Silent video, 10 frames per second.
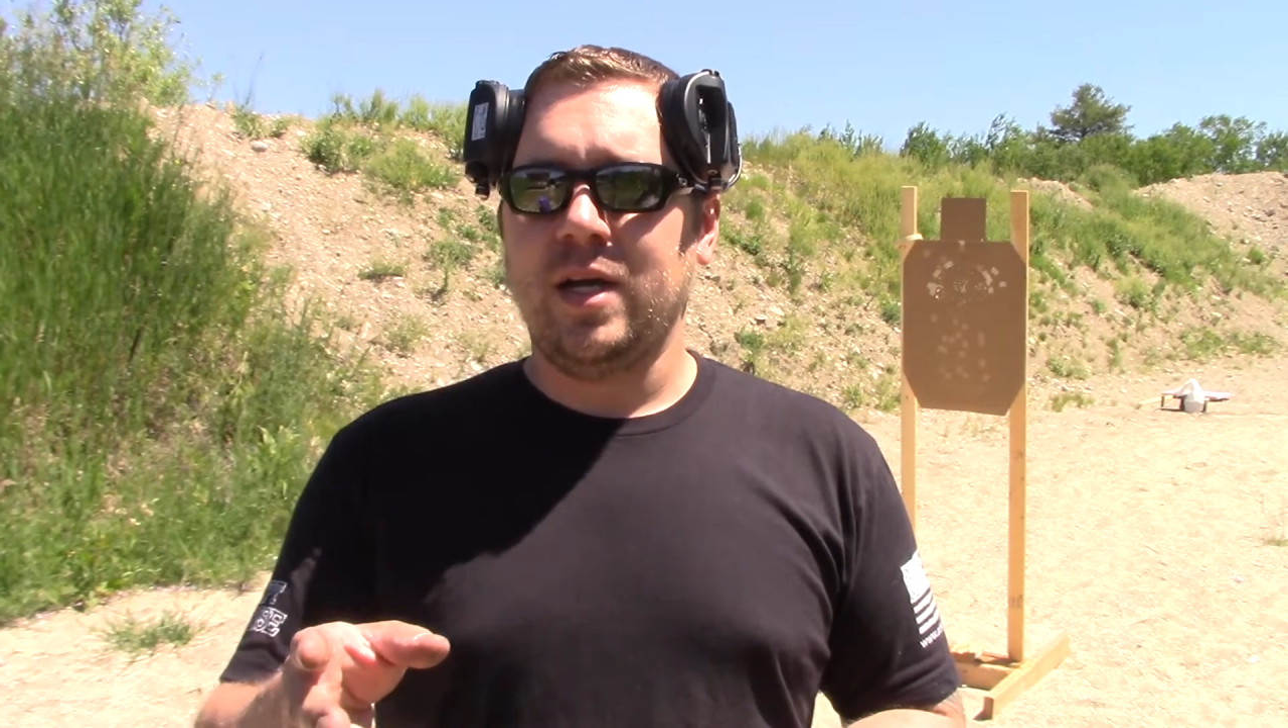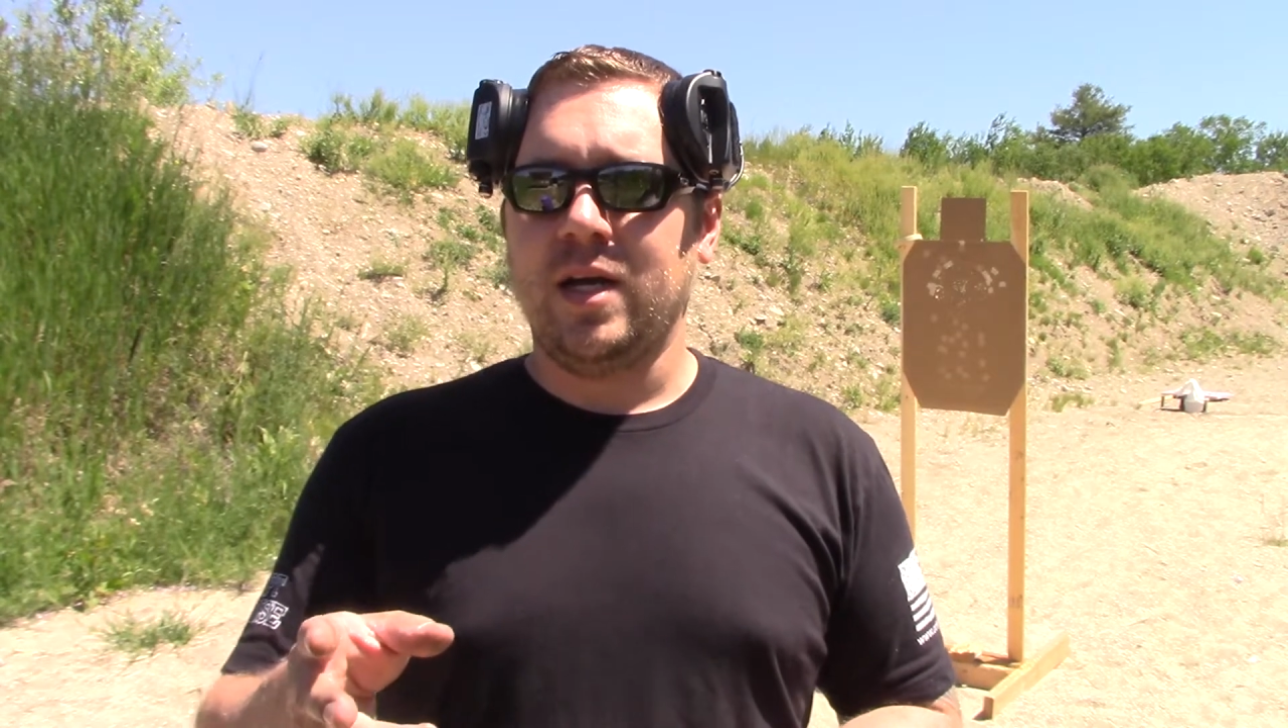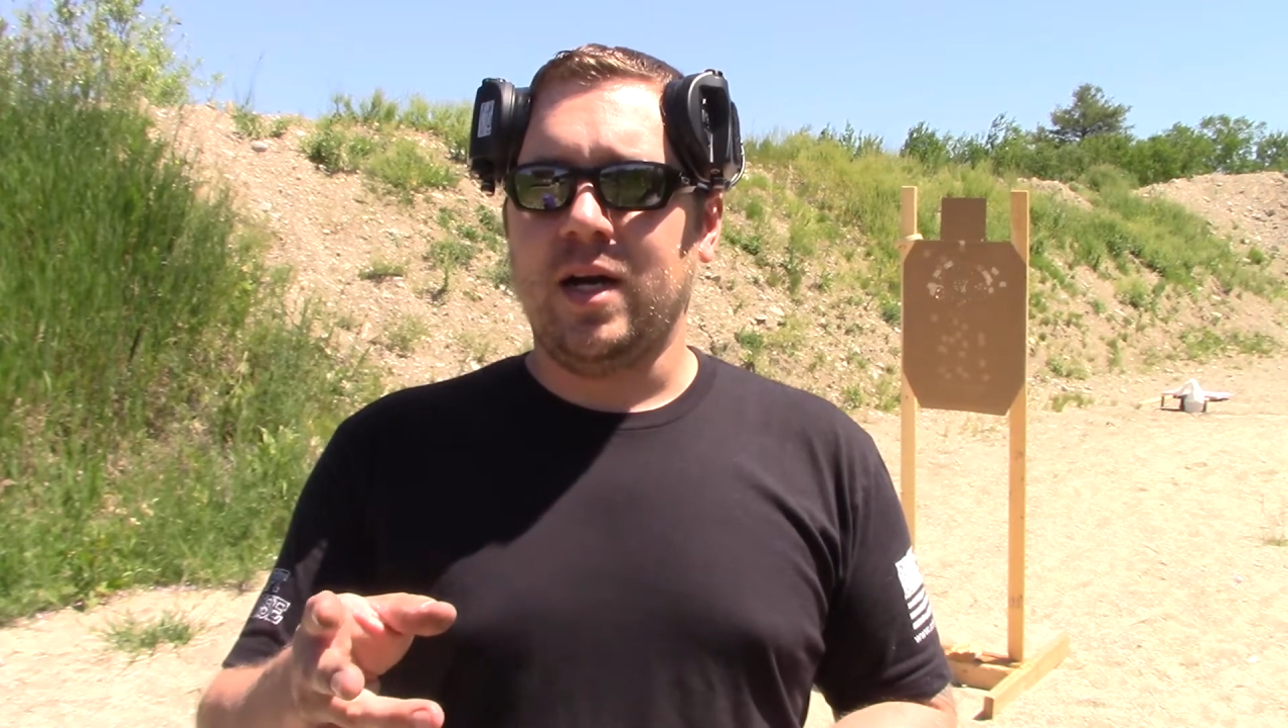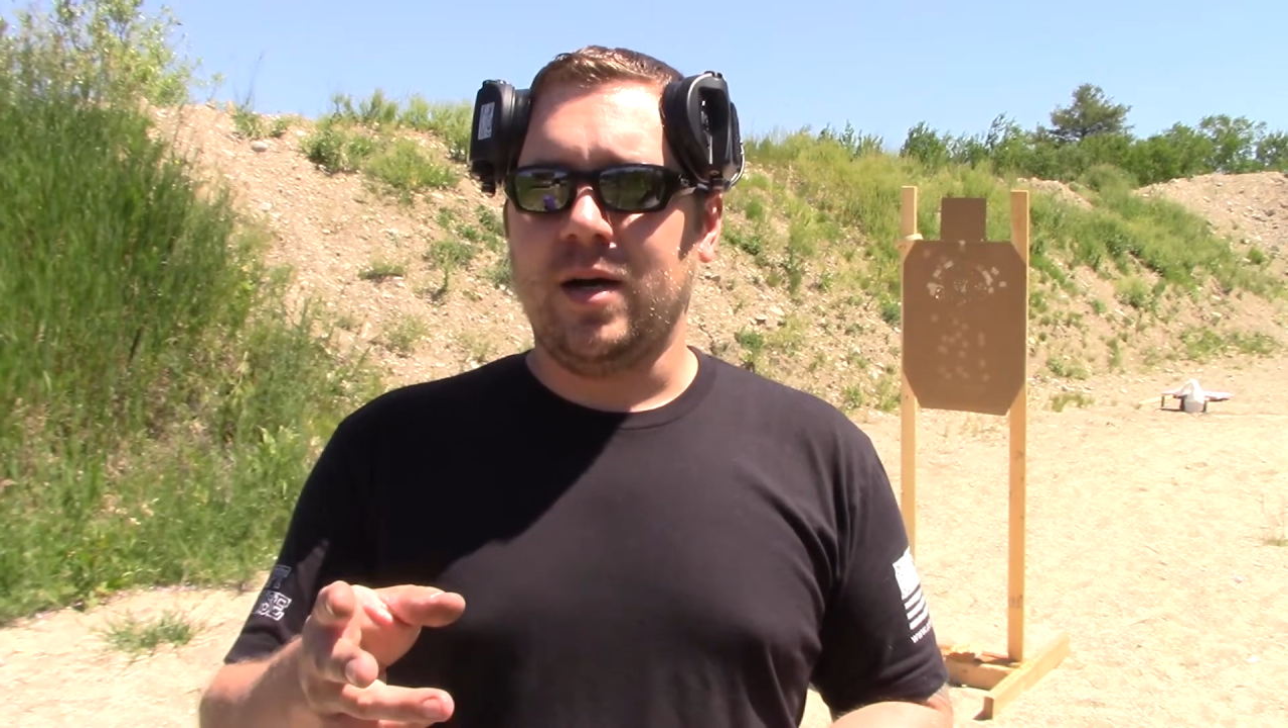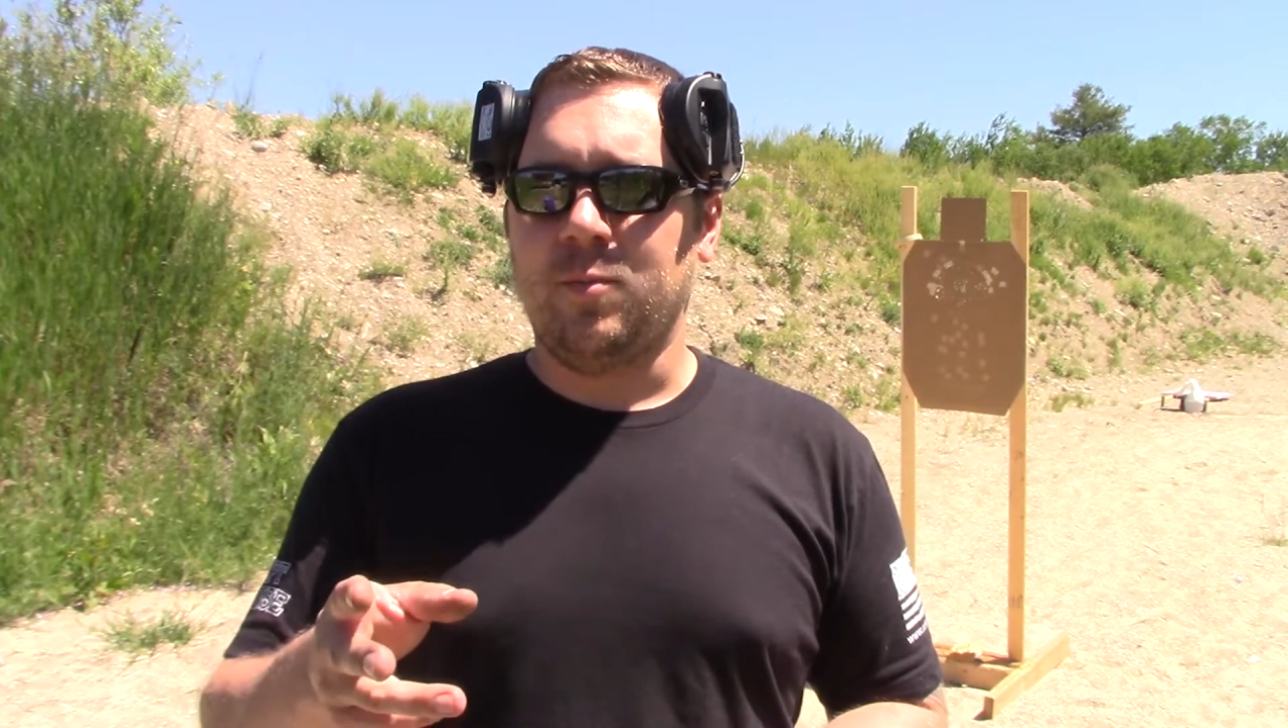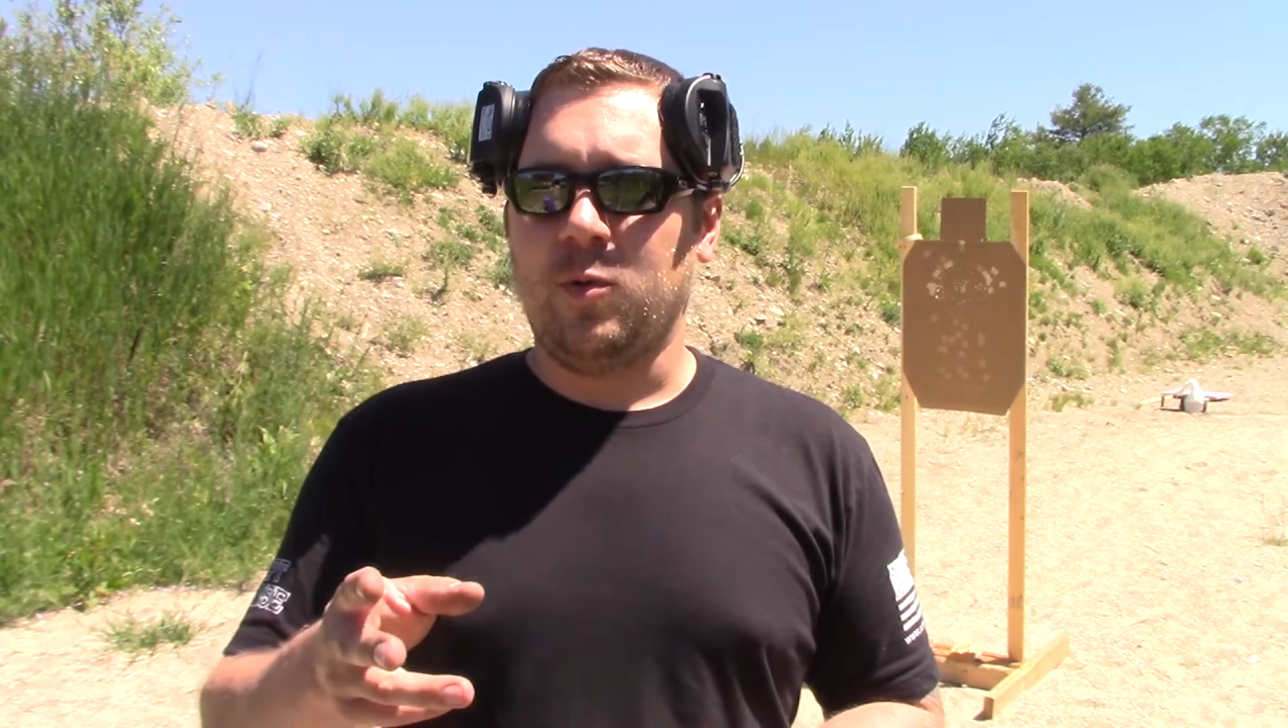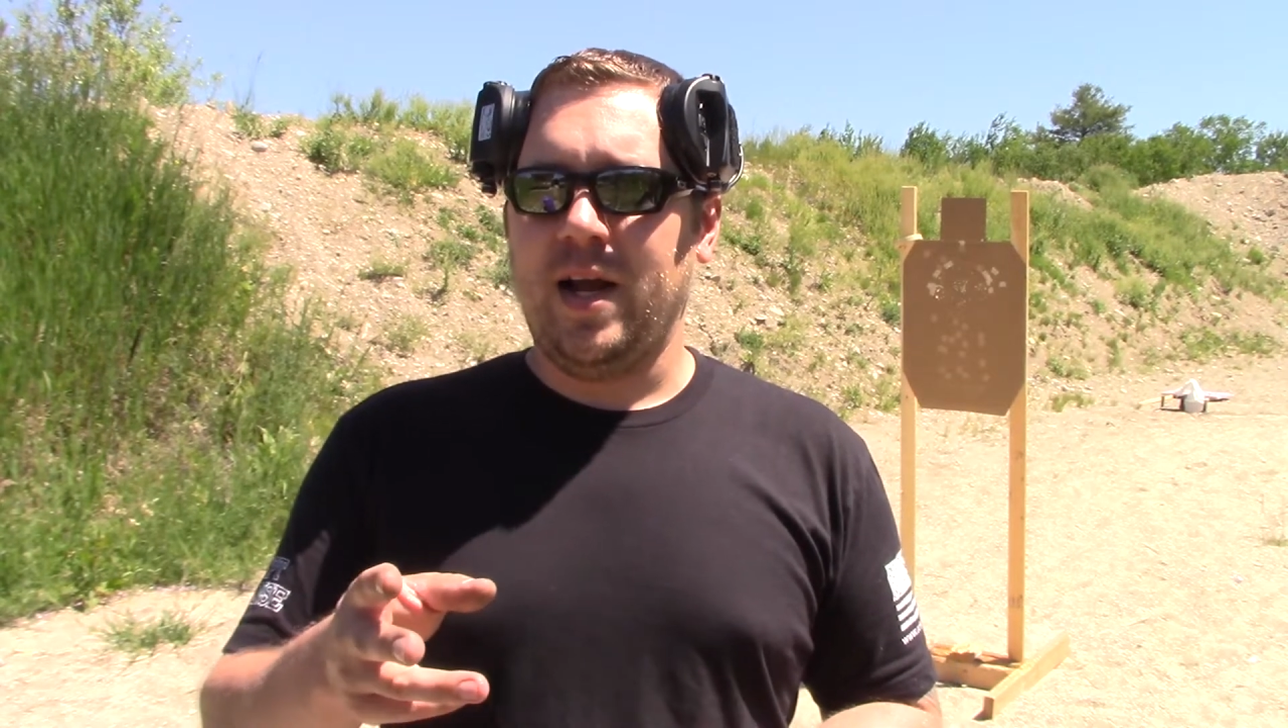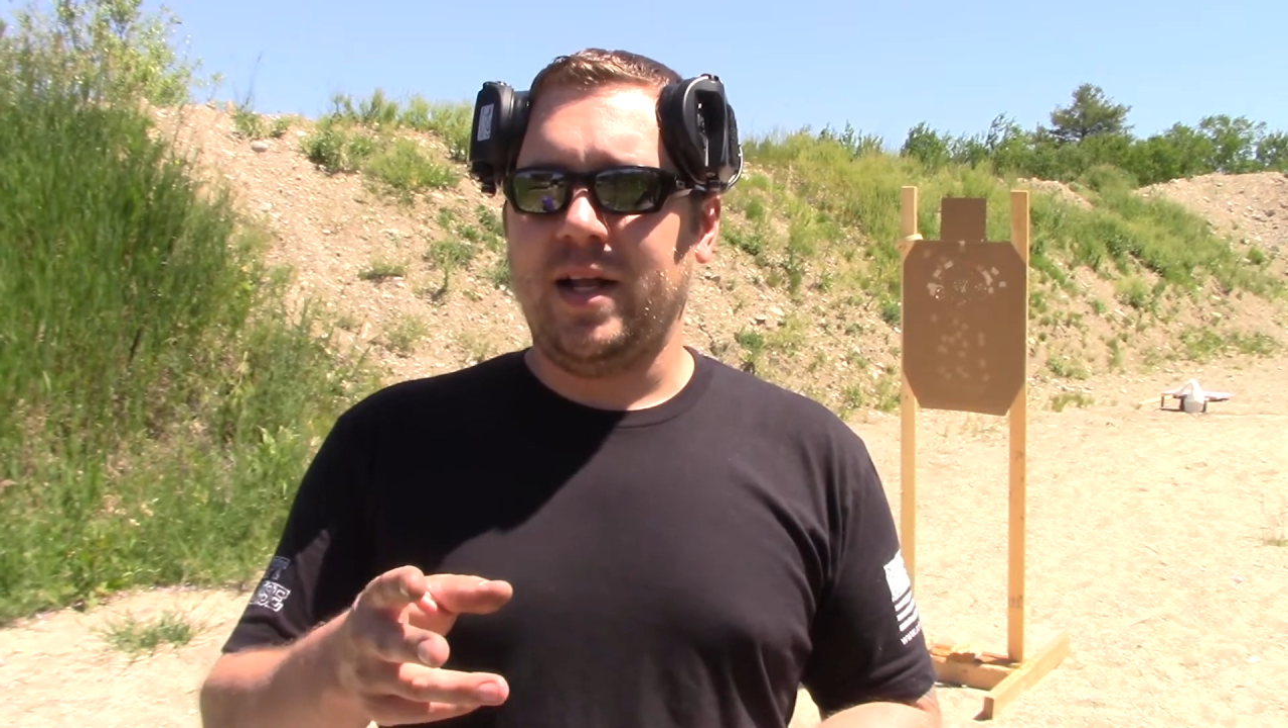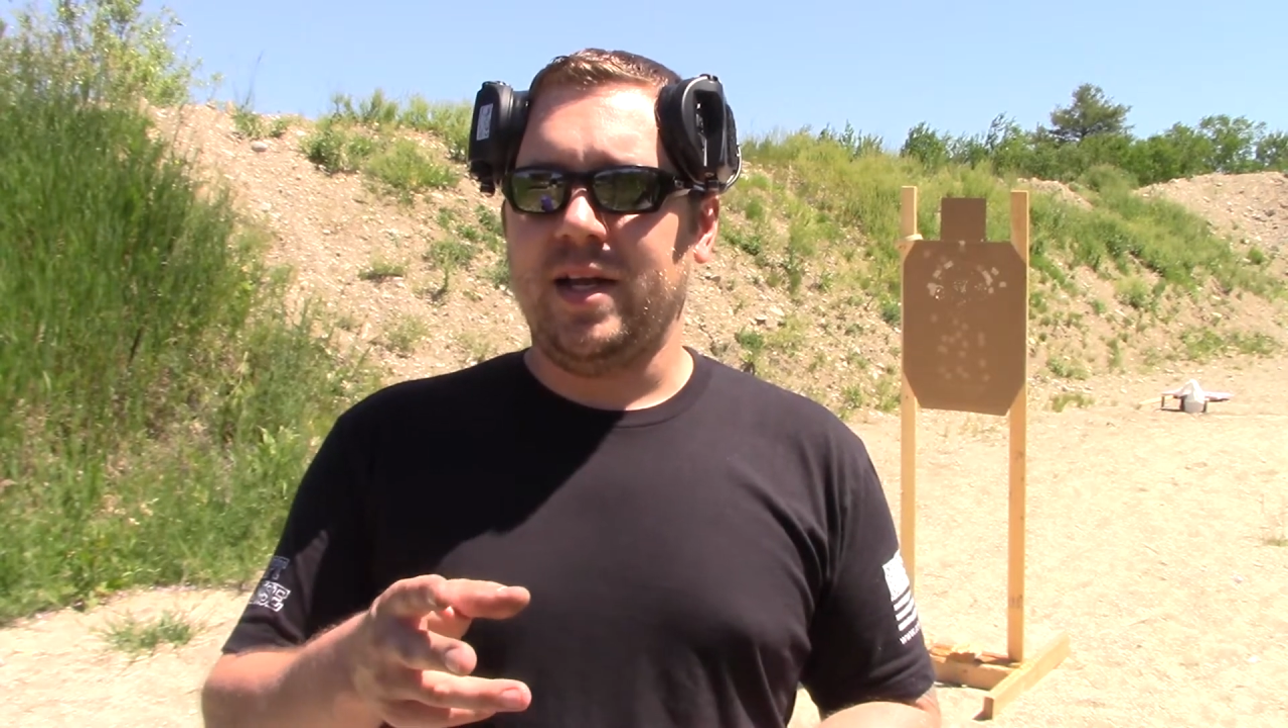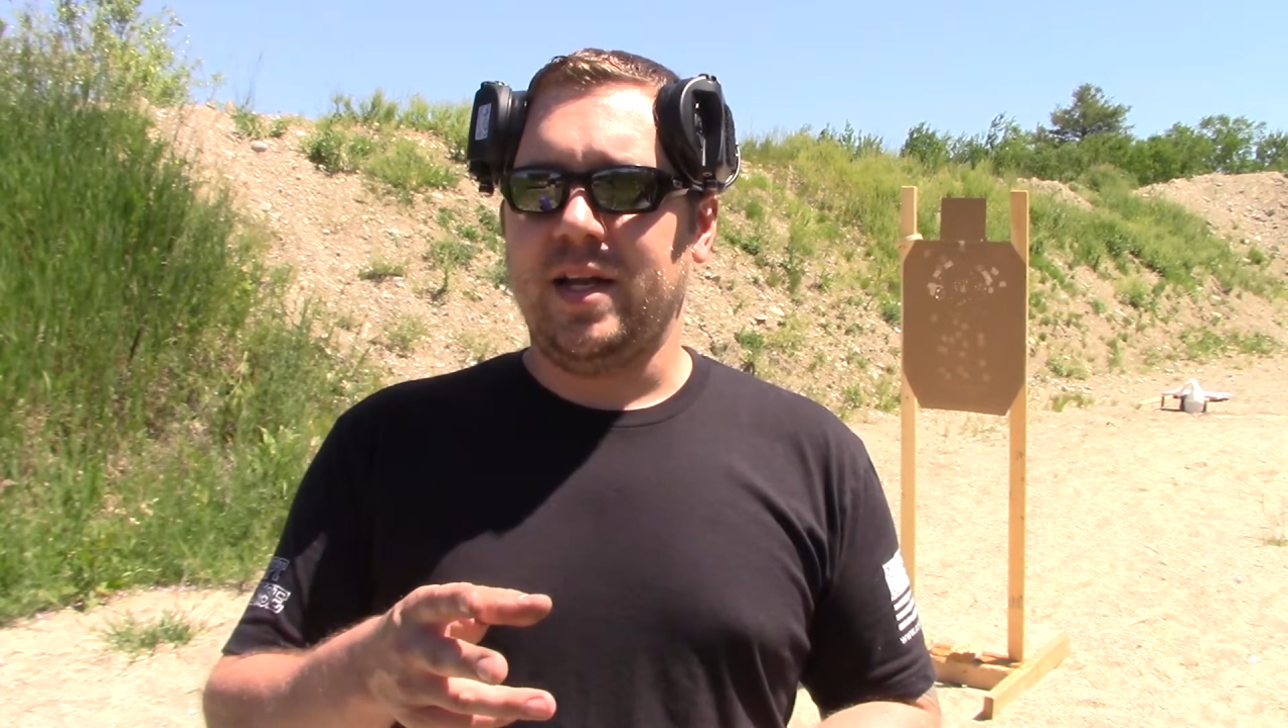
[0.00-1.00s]

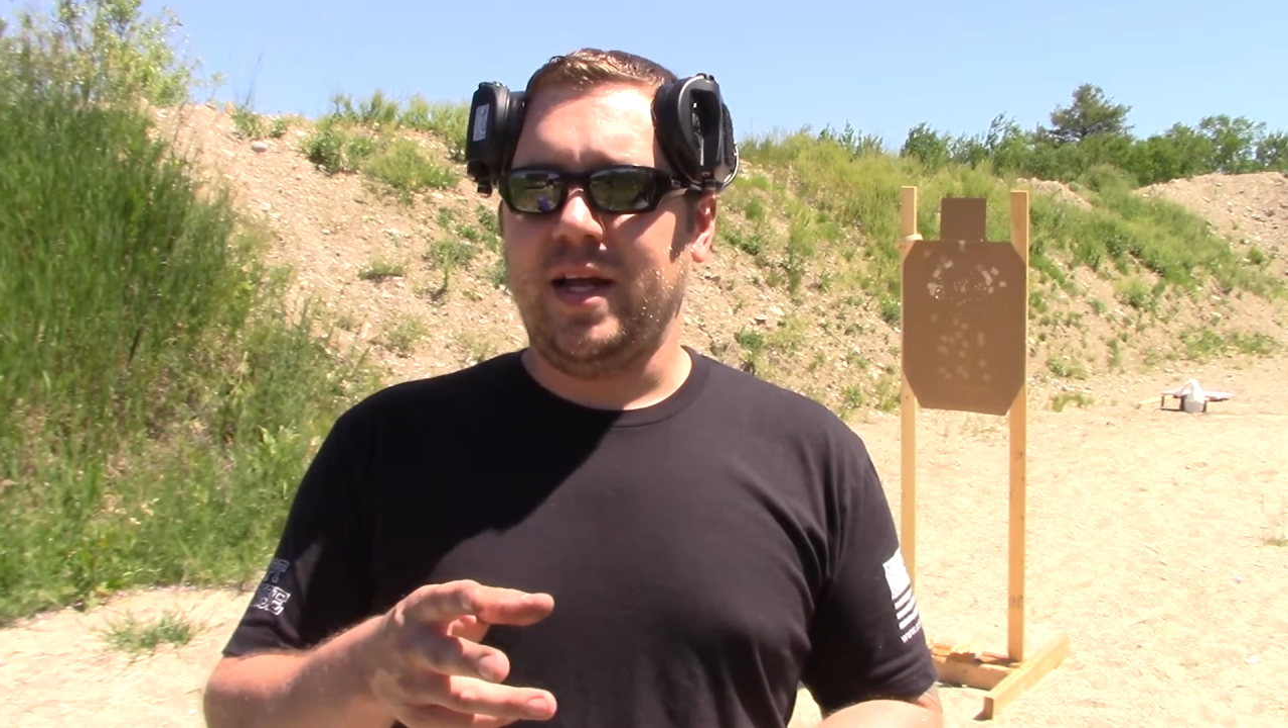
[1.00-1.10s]
ran it in